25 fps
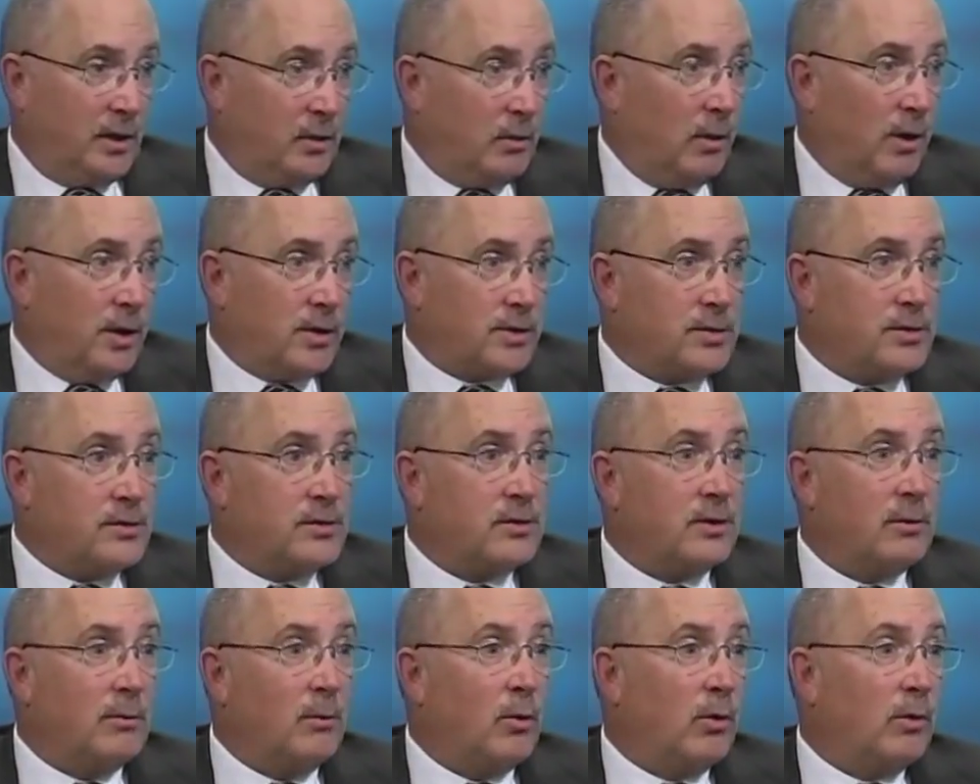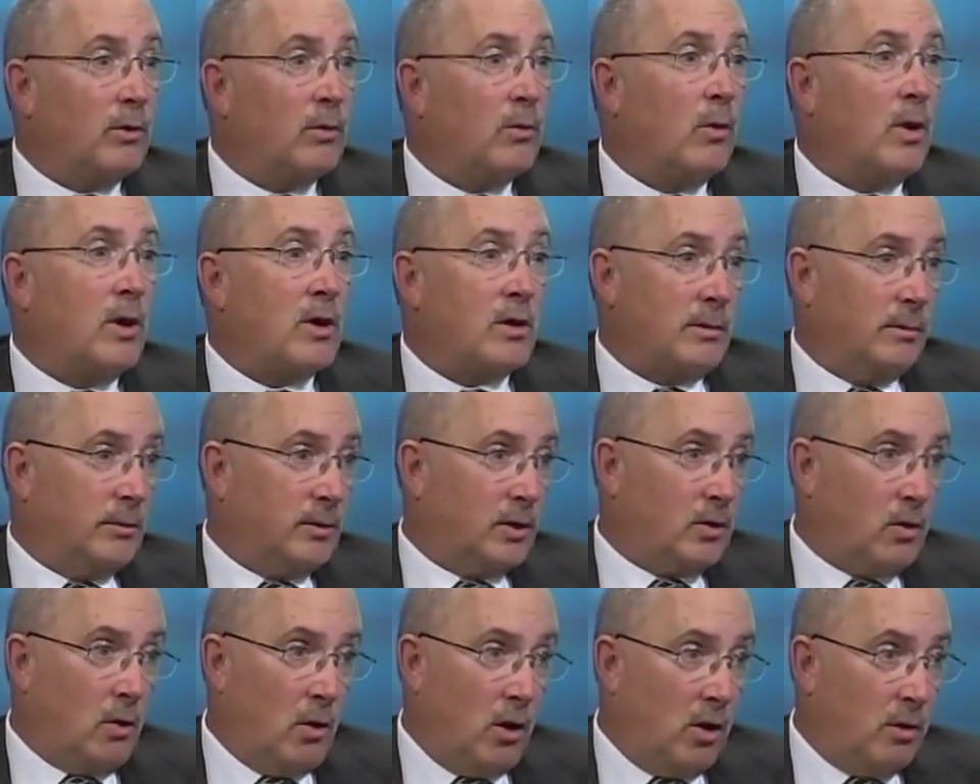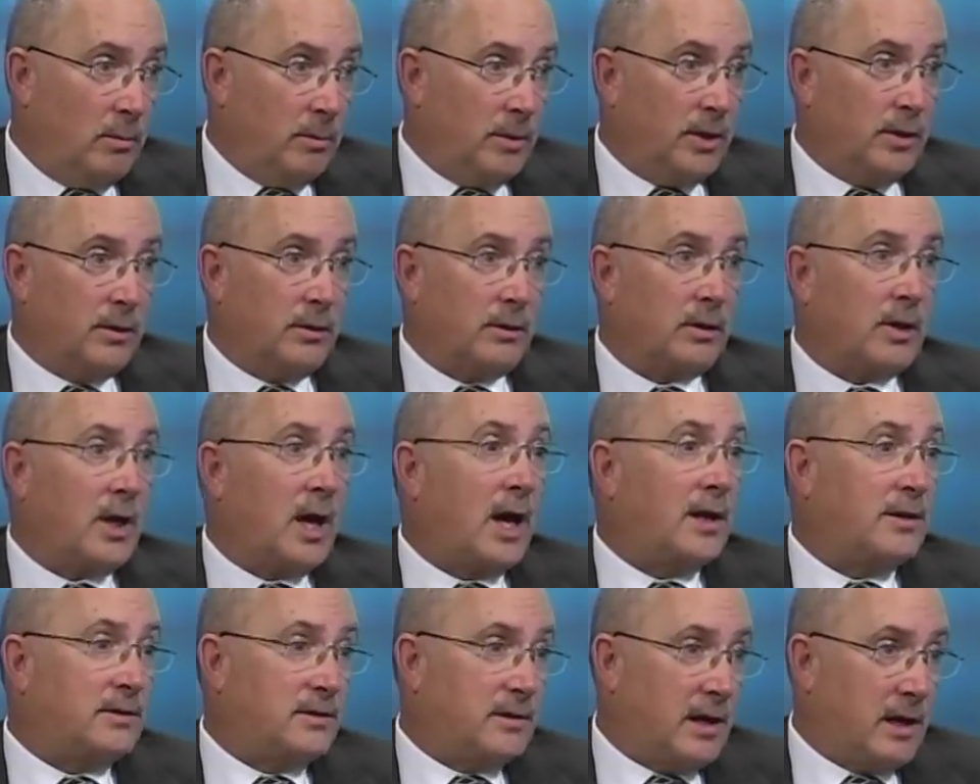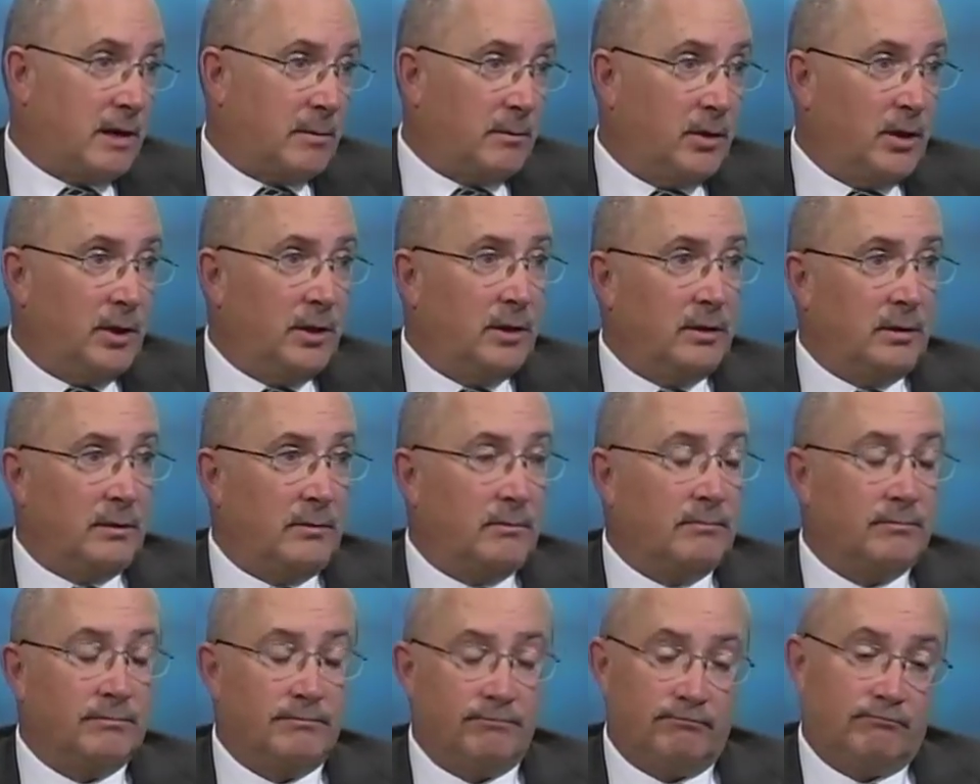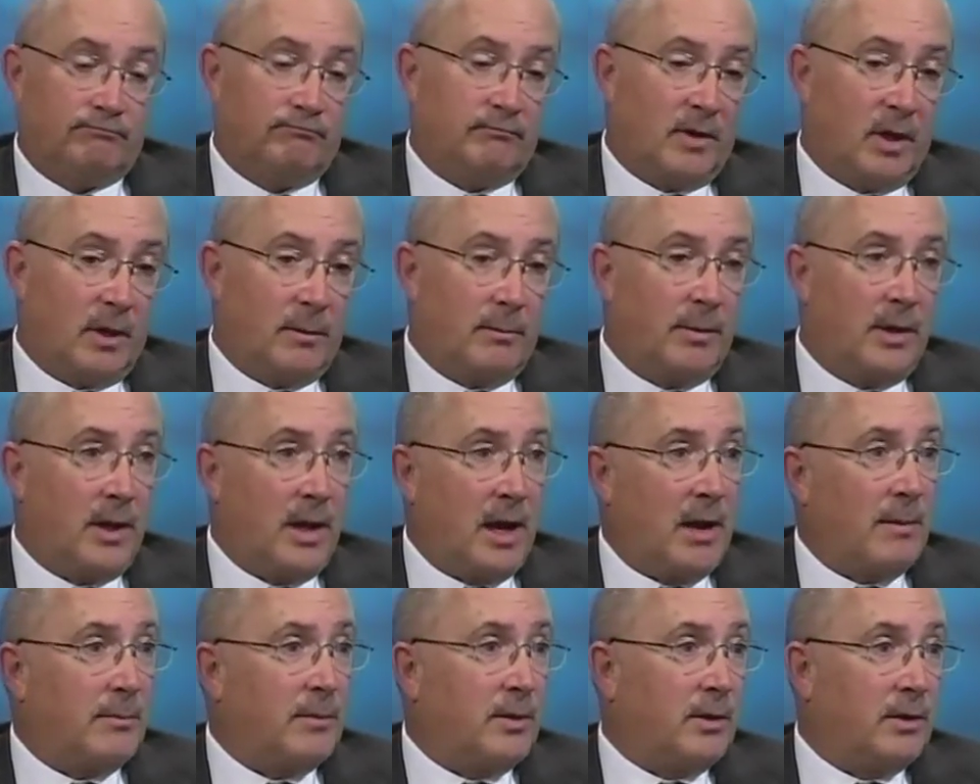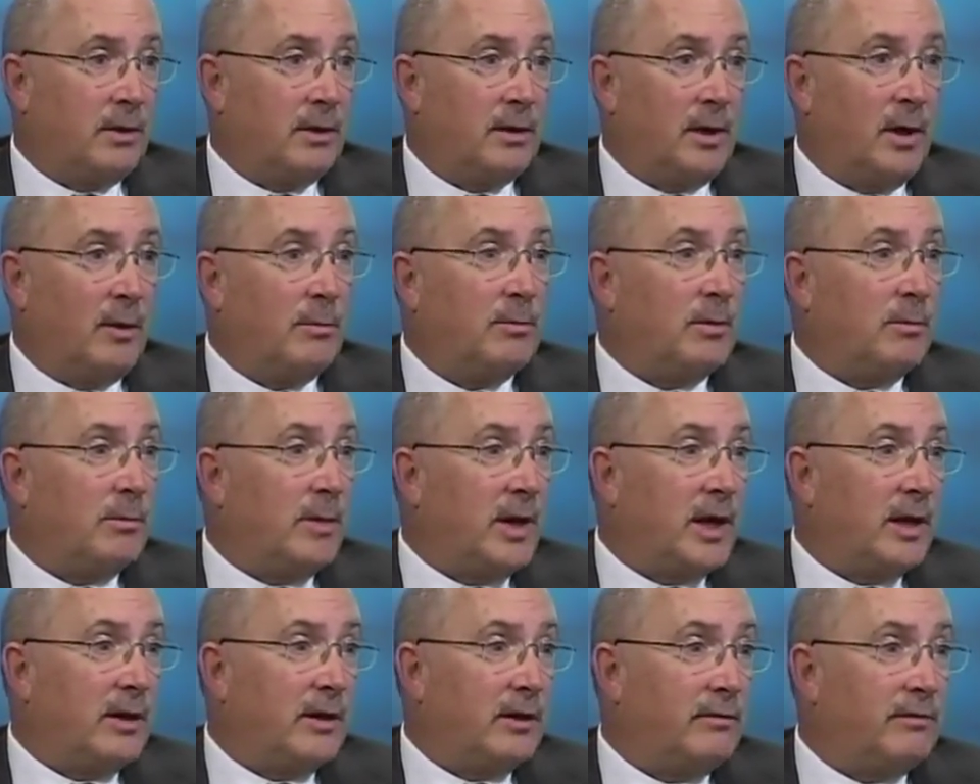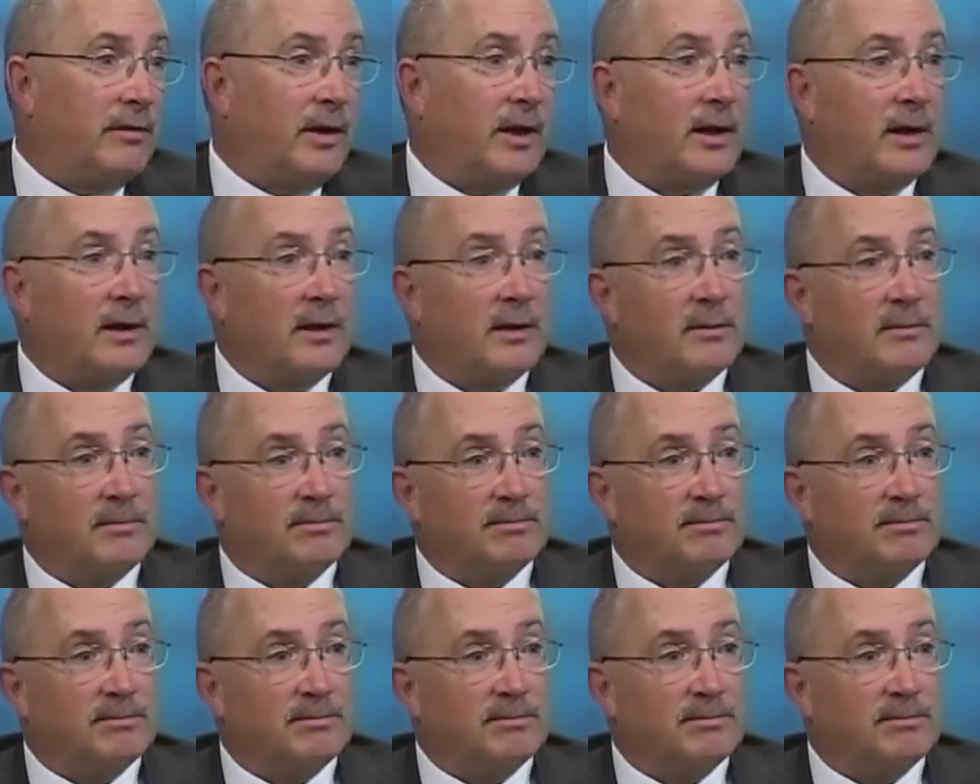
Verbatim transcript: questions, they're more than welcome to call me or contact me. Okay. and I'll be happy to help them out if I can.